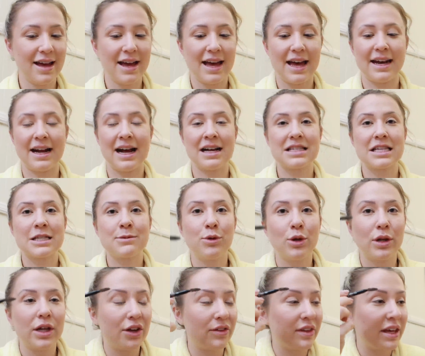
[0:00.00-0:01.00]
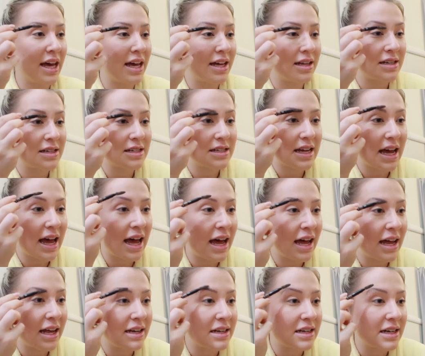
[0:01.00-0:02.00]
And it has a spoolie on the end,
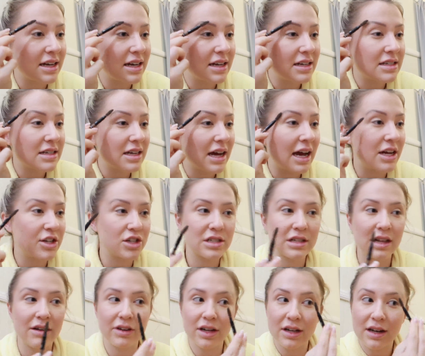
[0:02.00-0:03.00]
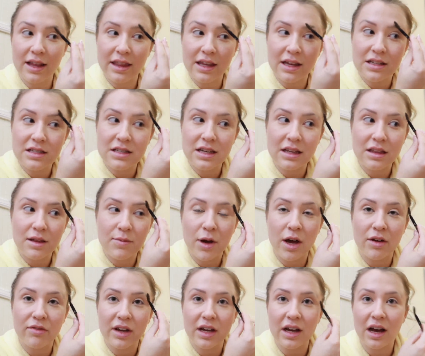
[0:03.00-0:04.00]
and I just love it. I think it's like the
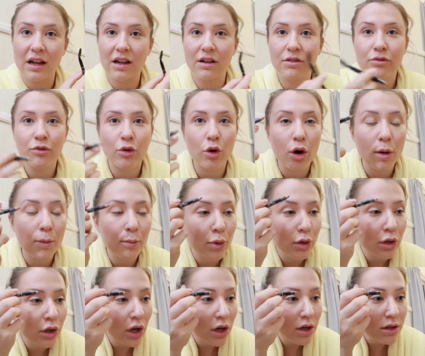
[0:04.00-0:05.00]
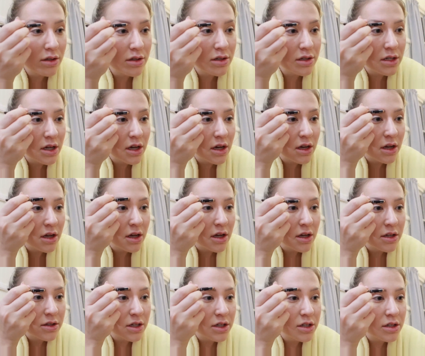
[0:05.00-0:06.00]
perfect color for blondes.
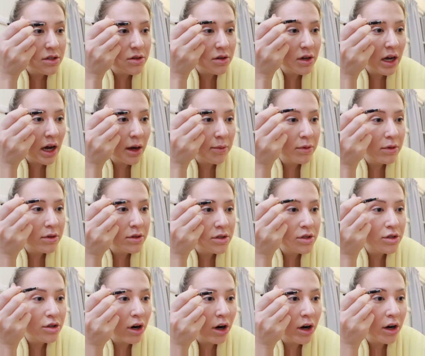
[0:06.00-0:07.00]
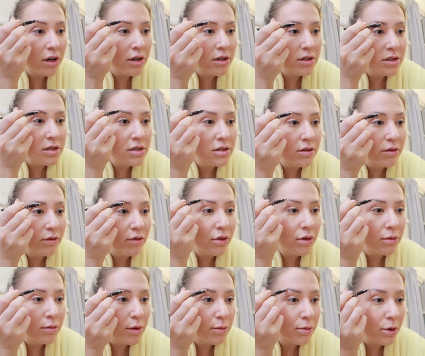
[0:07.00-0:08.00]
So I just do a couple of strokes
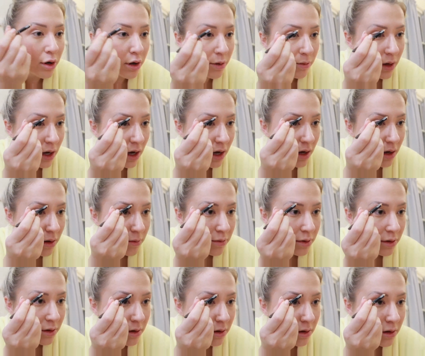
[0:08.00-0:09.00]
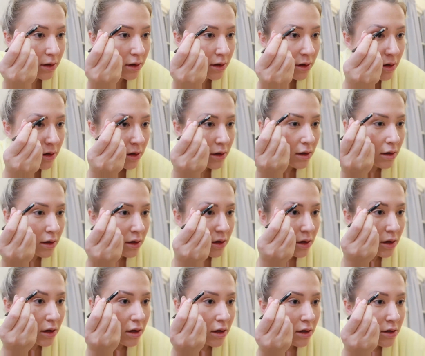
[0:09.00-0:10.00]
from the bottom up,
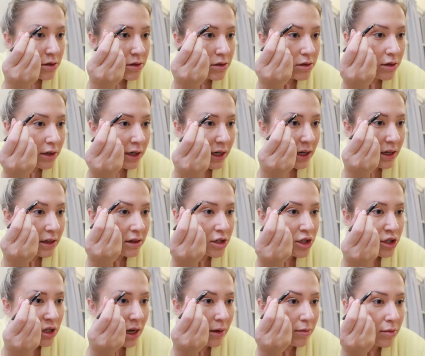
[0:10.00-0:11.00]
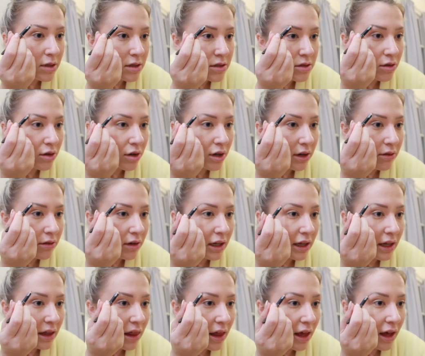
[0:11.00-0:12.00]
just creating the shape that's already
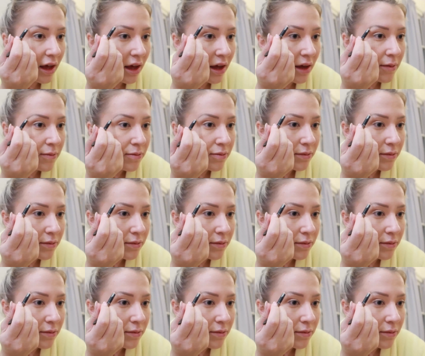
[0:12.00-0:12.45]
really there.